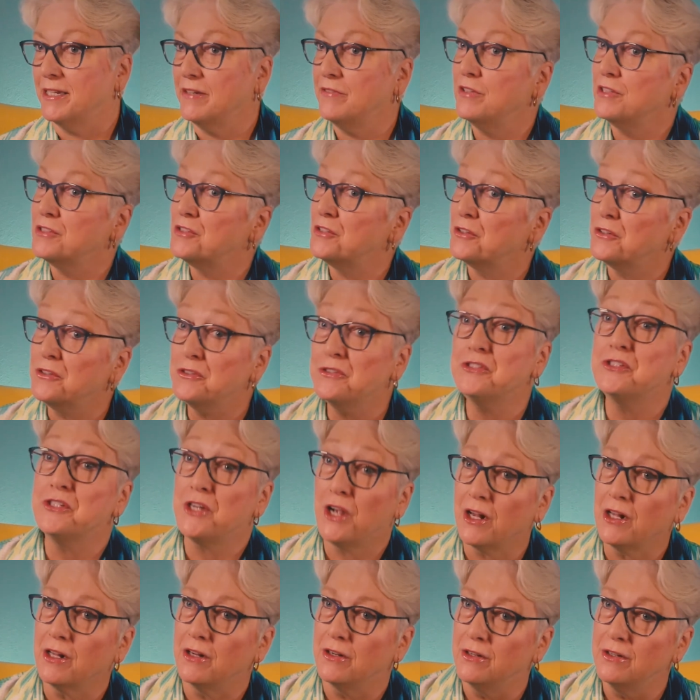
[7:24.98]
give this little
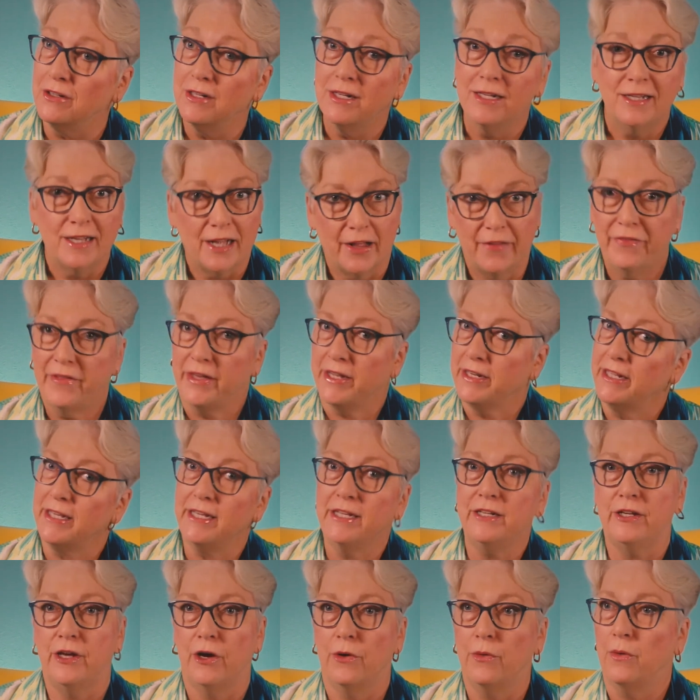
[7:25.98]
chuckle, and then
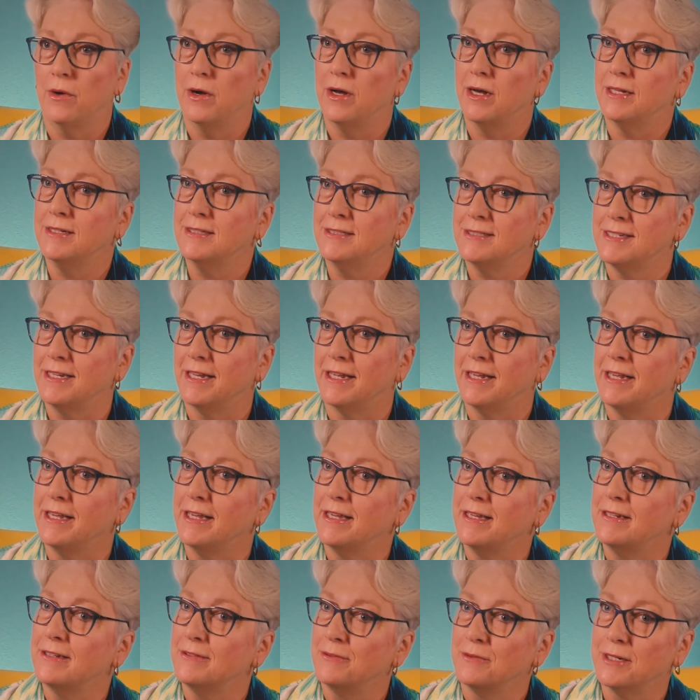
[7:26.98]
he'd go on
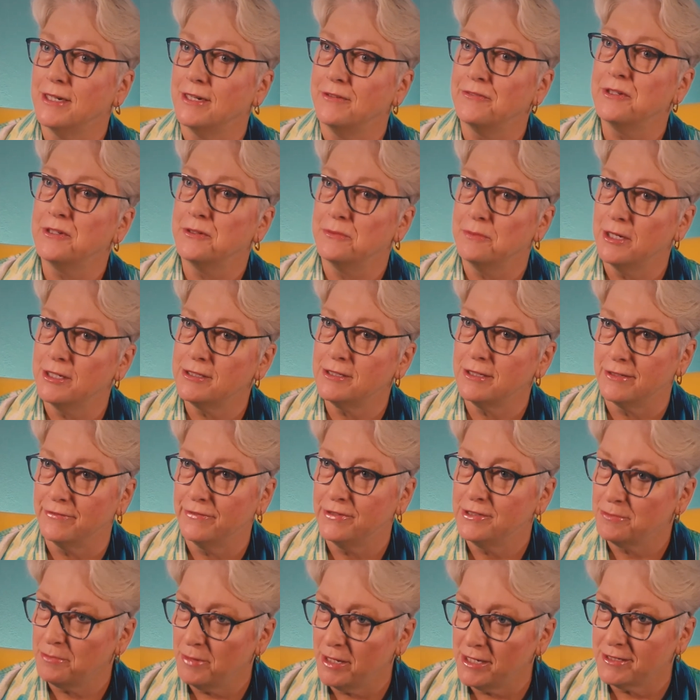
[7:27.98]
saying whatever the rest of
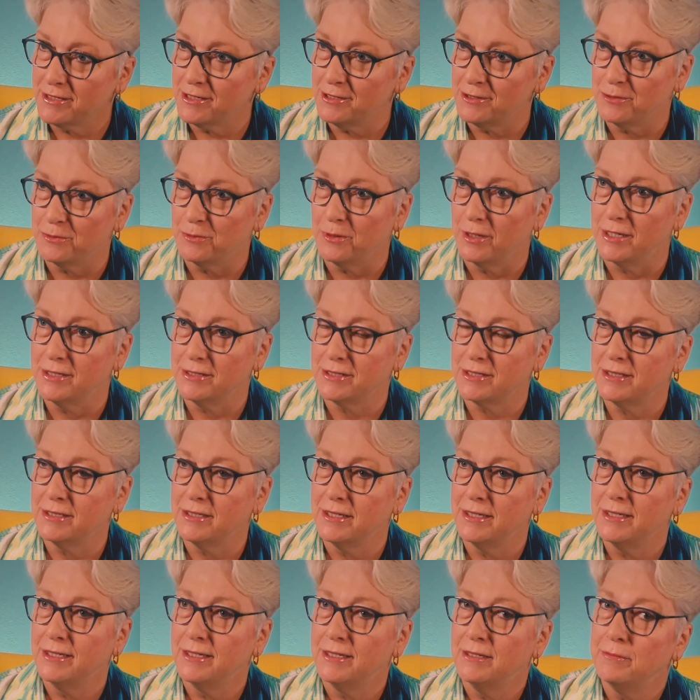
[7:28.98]
his message was.
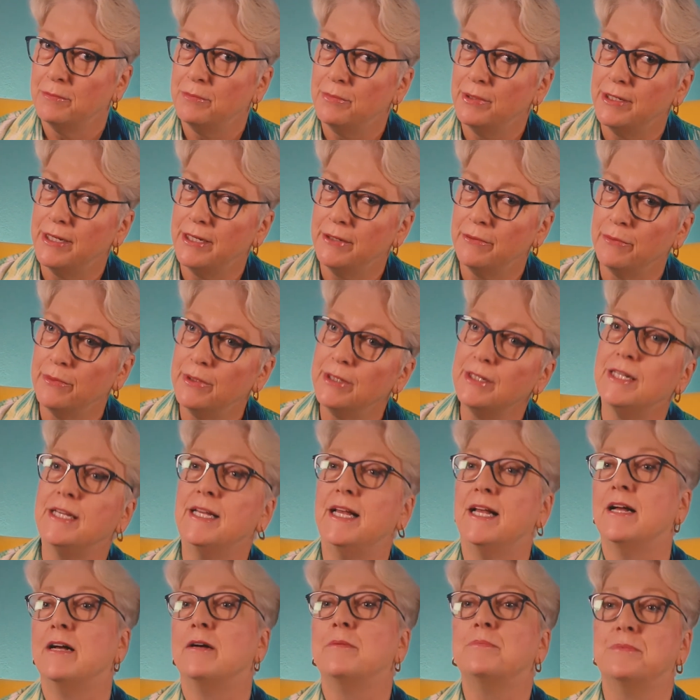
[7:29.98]
But it really
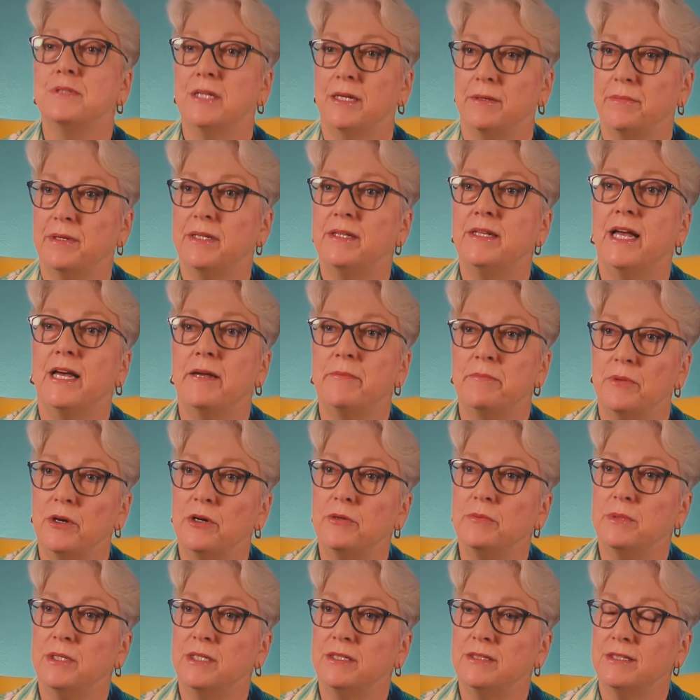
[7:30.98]
helped them in that
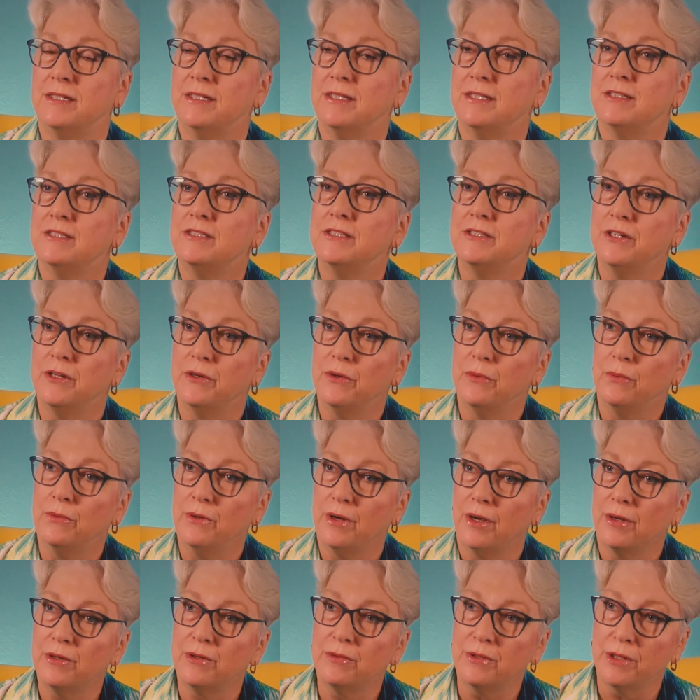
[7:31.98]
moment to know
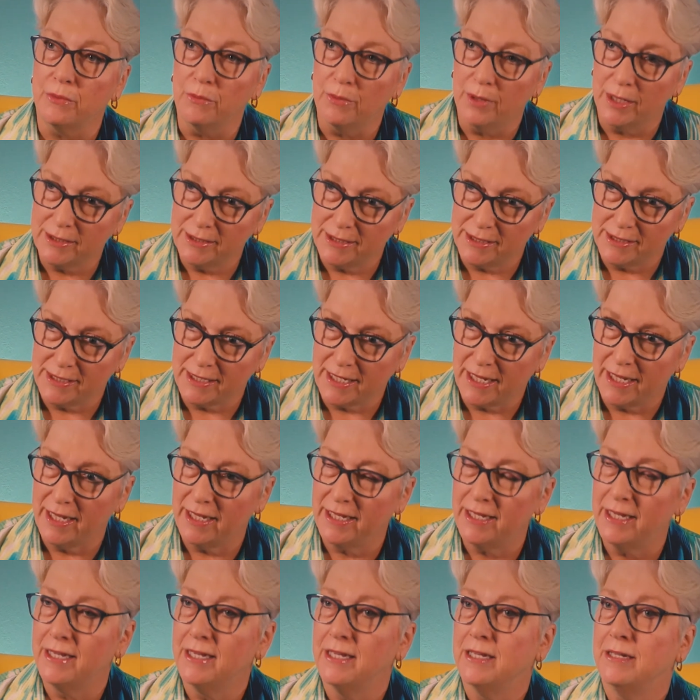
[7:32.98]
not only what to
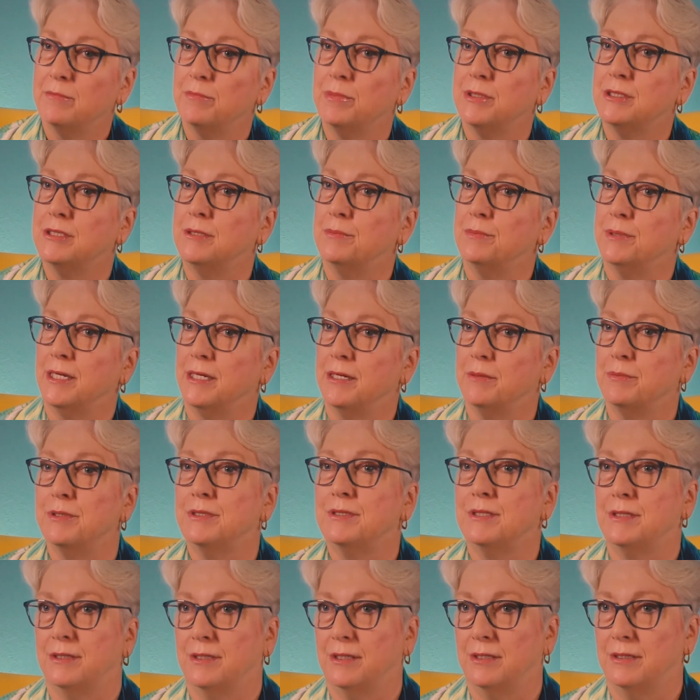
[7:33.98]
say, but to be able
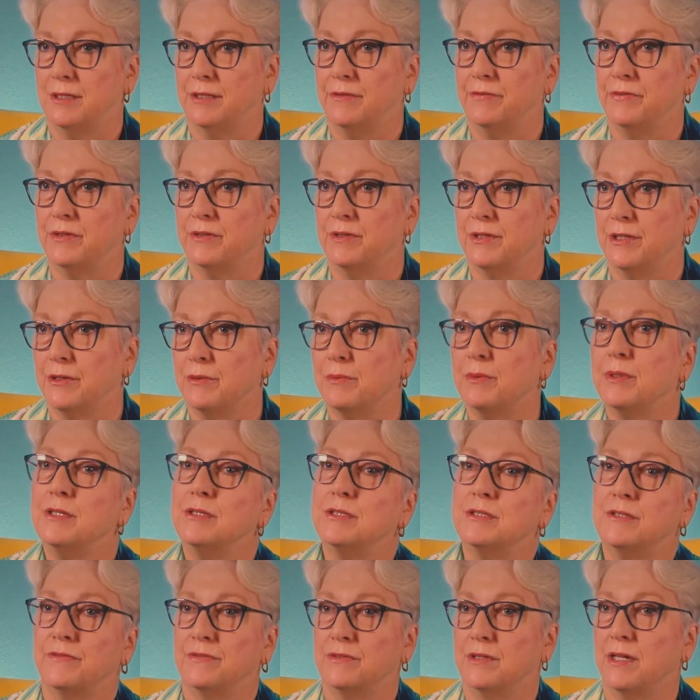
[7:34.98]
to deliver their
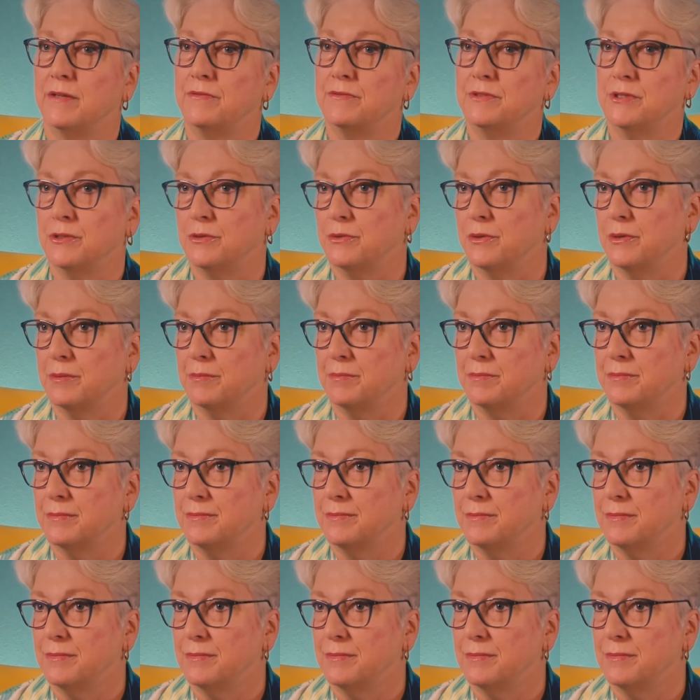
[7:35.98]
words of love to him.